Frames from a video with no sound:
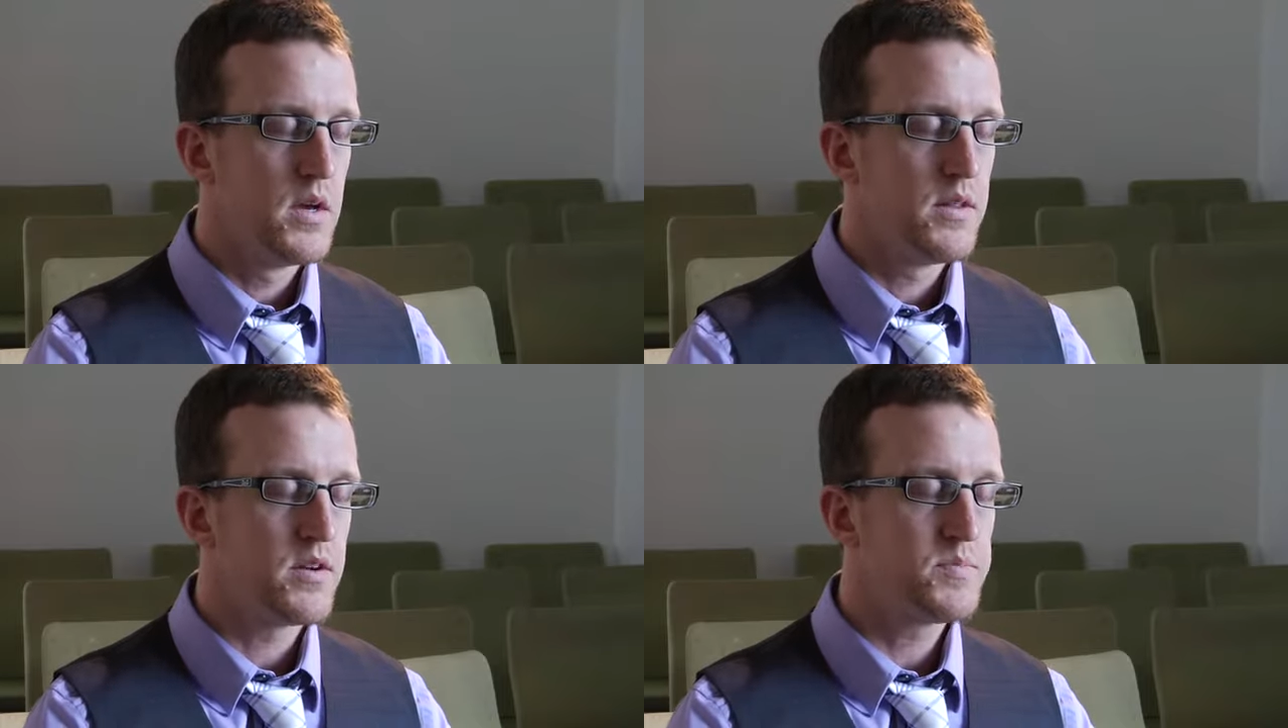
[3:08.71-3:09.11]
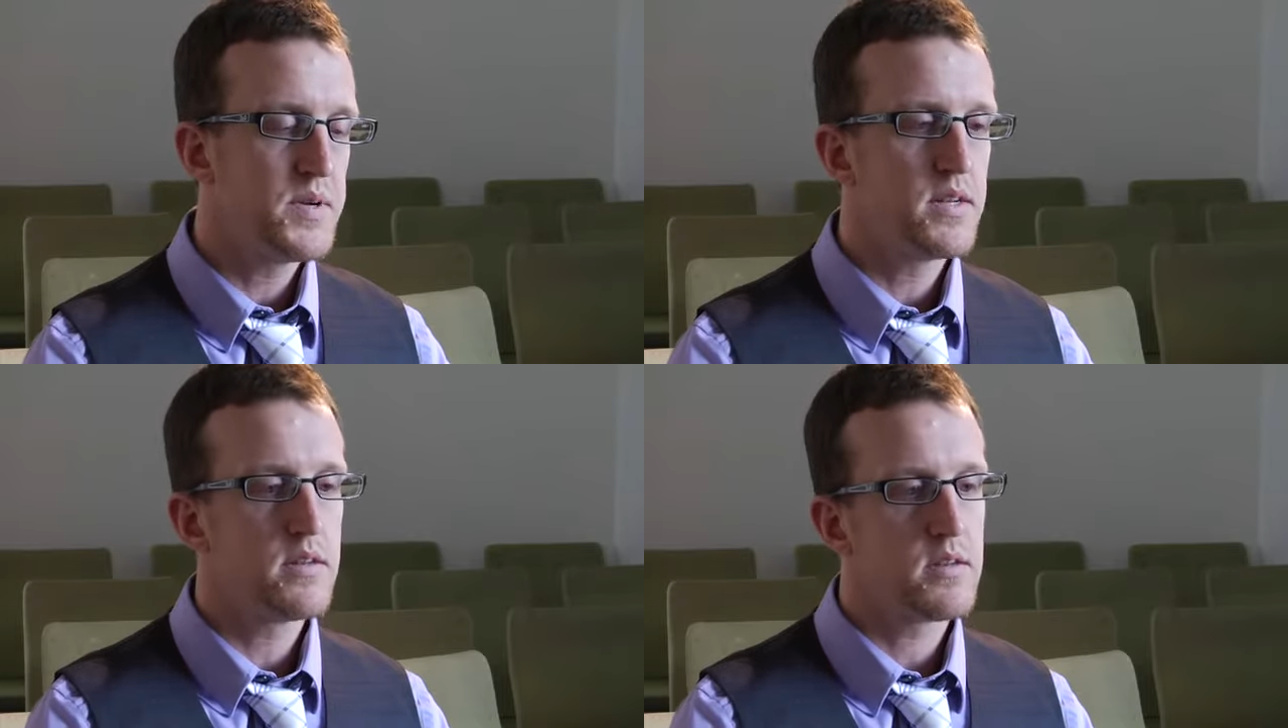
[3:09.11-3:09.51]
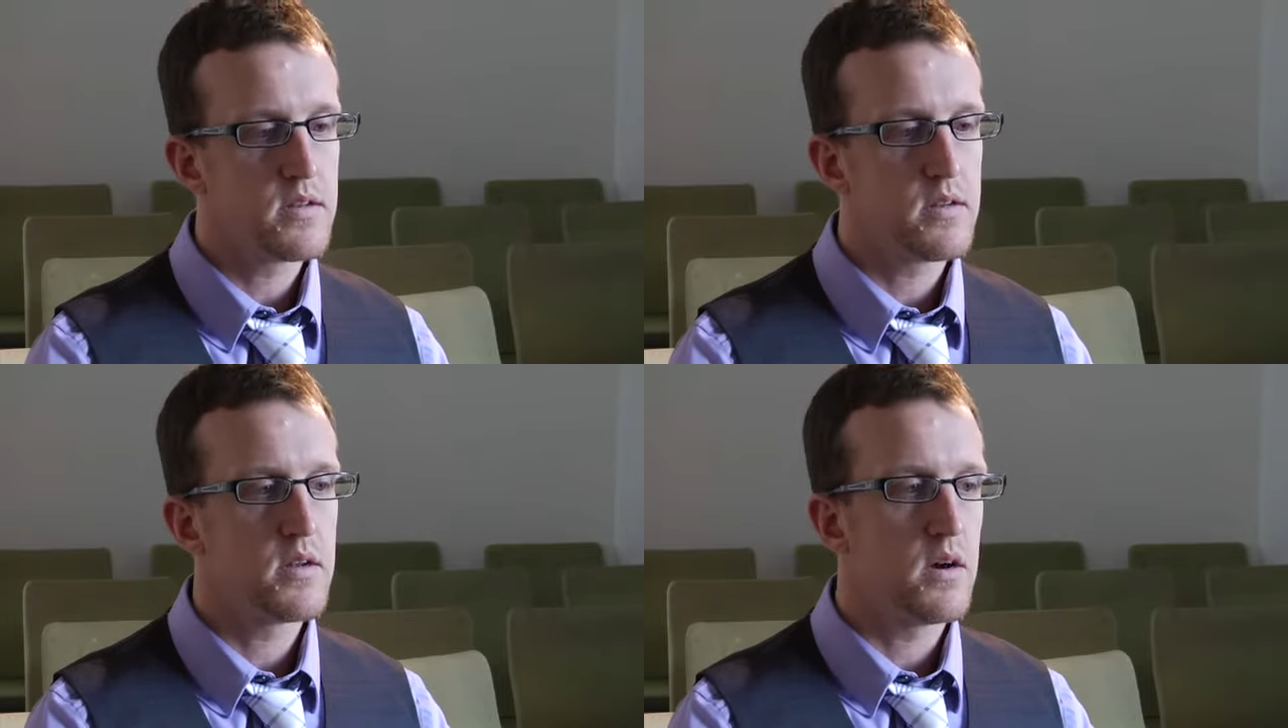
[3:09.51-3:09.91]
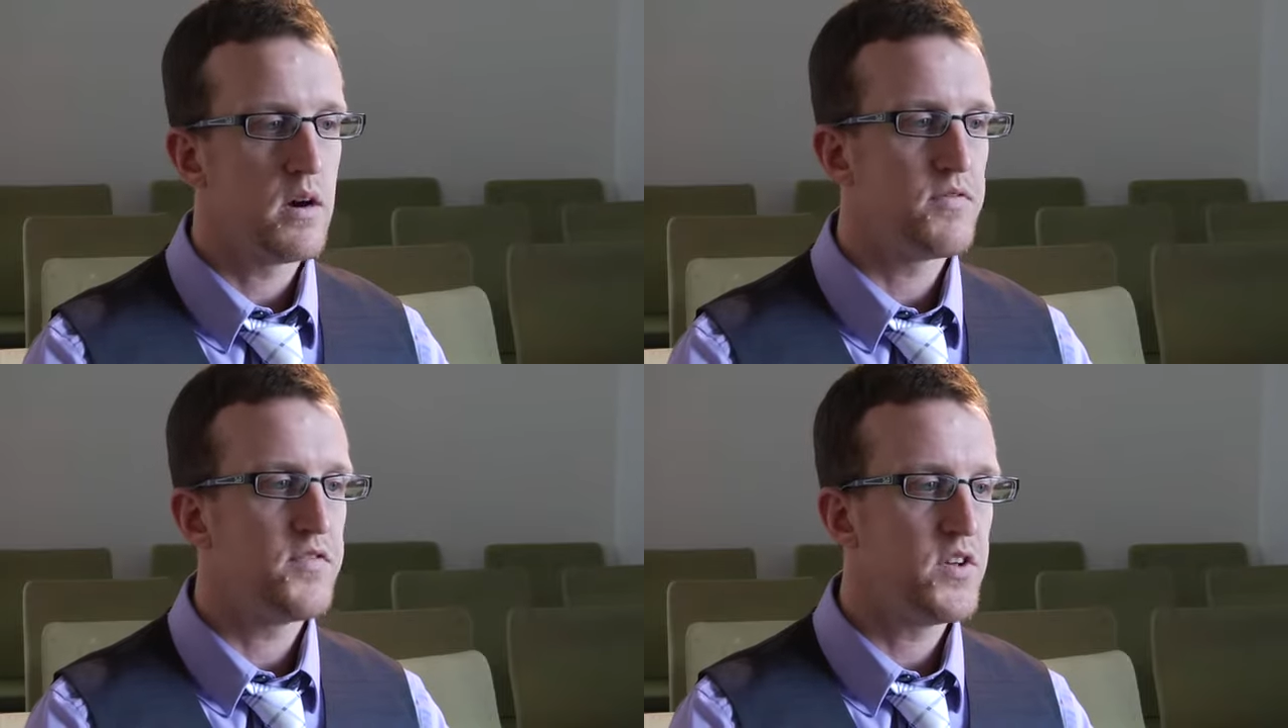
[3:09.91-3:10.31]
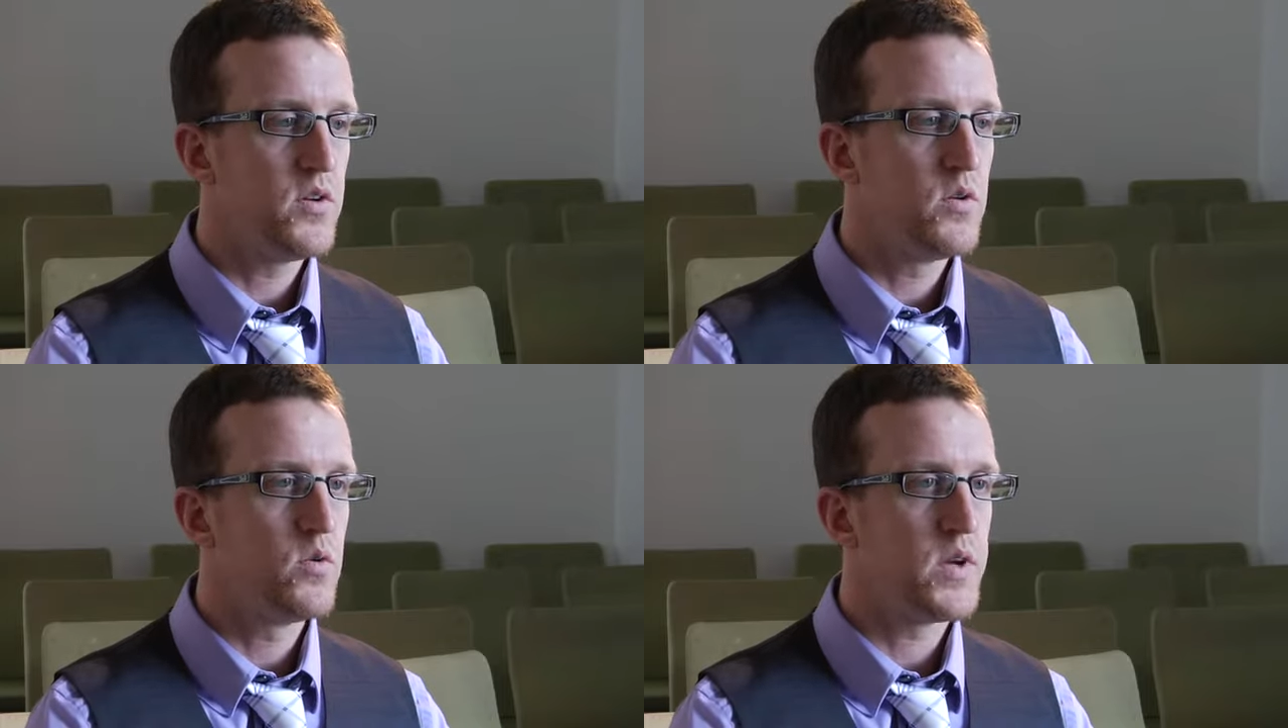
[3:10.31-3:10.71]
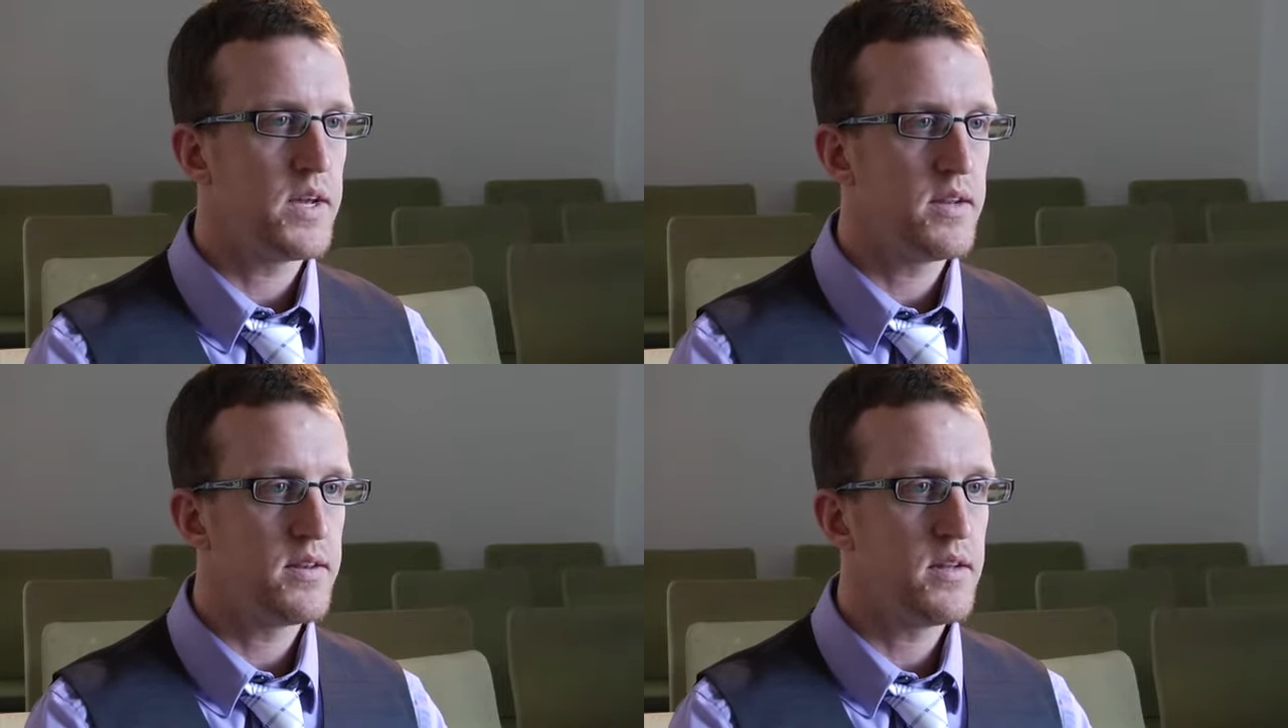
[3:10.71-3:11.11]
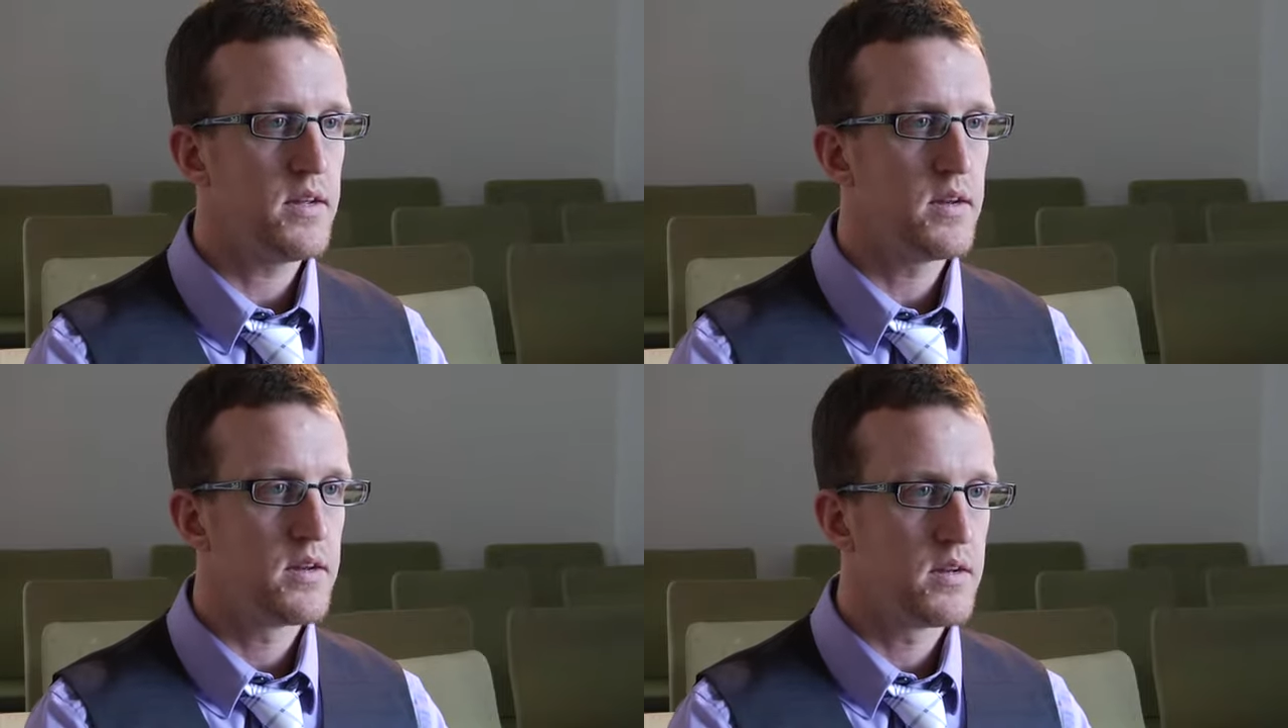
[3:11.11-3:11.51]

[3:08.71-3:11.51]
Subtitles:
There's been a few kidney